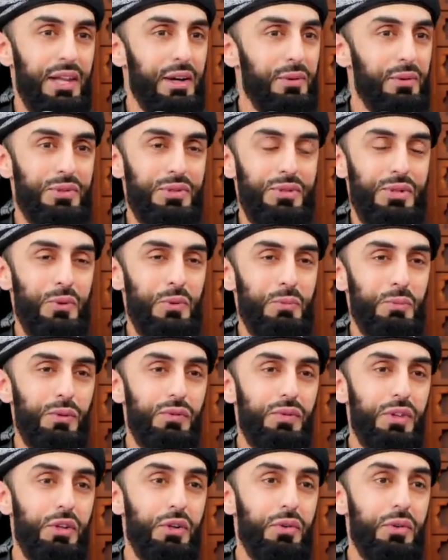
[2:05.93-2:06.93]
There is no
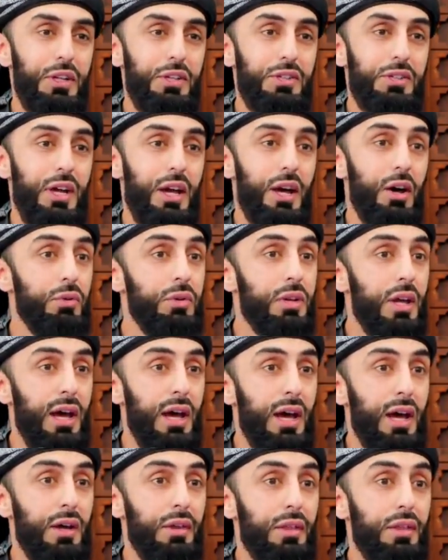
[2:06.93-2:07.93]
moving creature on
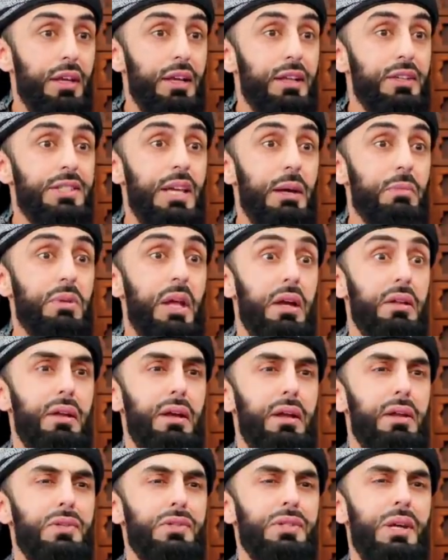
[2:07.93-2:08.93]
earth except that
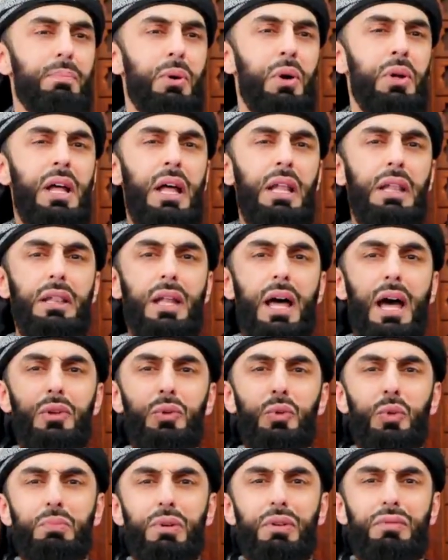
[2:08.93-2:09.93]
it is upon Allah
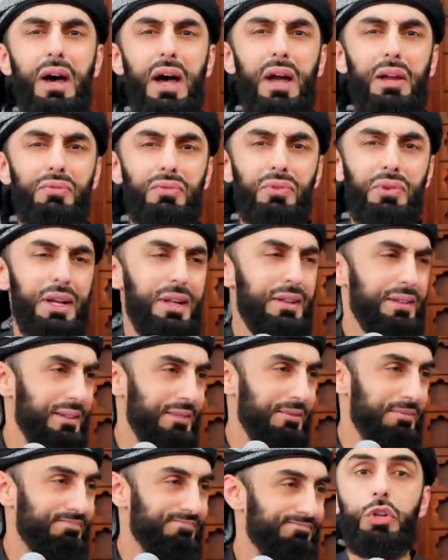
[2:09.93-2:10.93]
to provide for it.
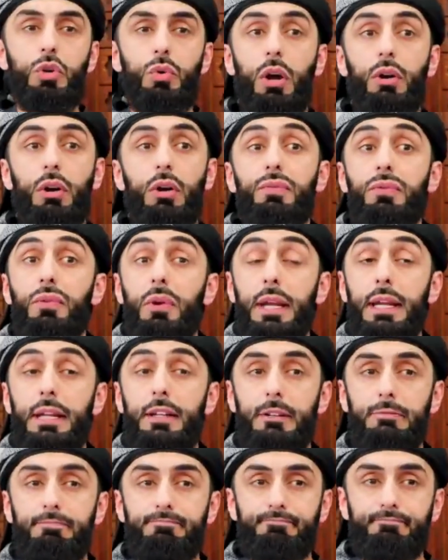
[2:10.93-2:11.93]
When you are
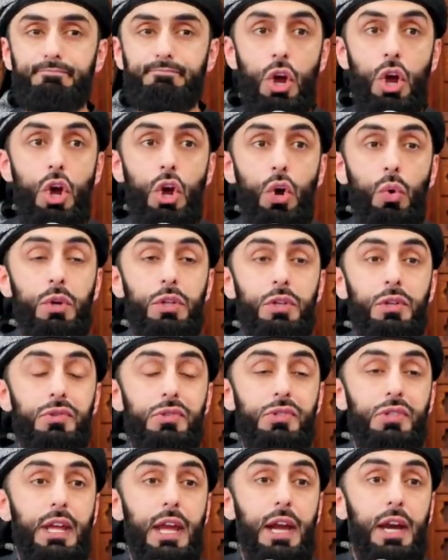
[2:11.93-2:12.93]
afraid, when you're
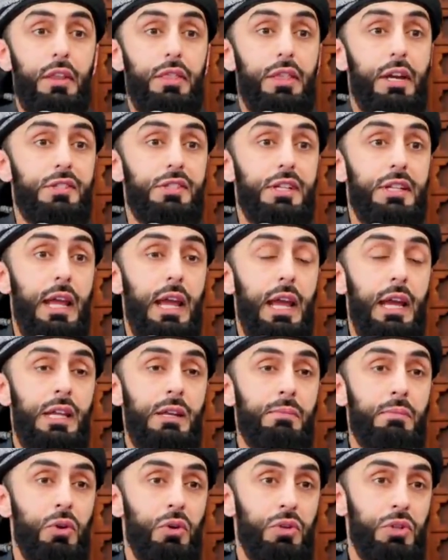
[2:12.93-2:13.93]
scared, there's an
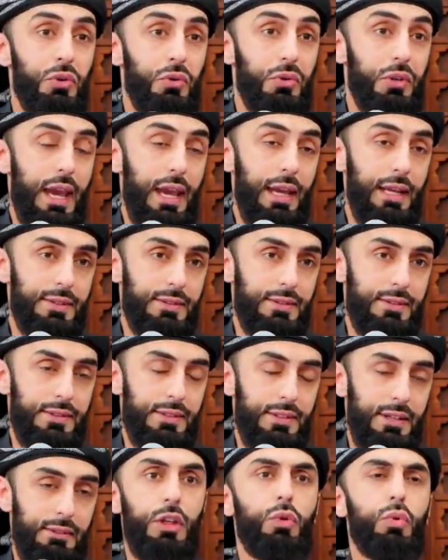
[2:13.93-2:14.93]
enemy on your
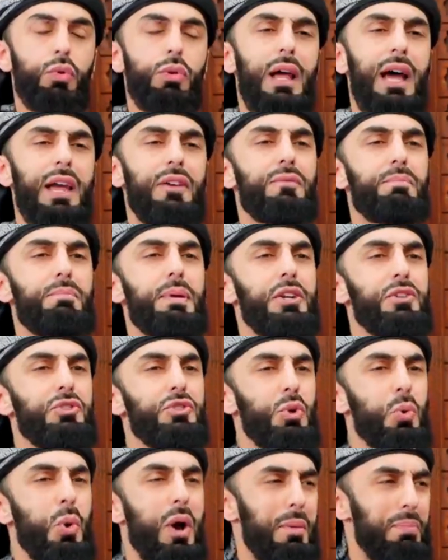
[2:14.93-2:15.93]
case. The good life
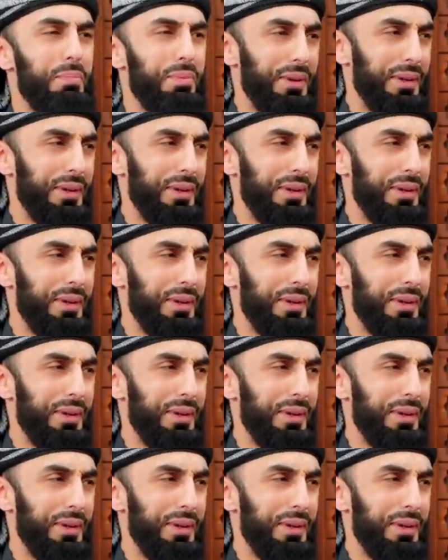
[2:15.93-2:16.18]
picks you up.